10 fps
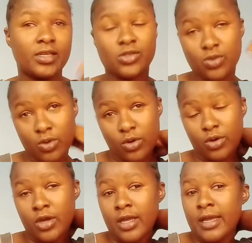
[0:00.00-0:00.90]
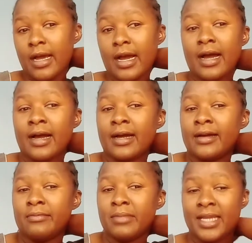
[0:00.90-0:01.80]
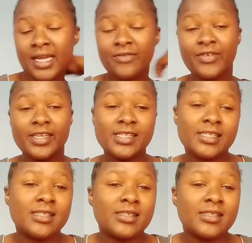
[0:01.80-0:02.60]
So my advice is,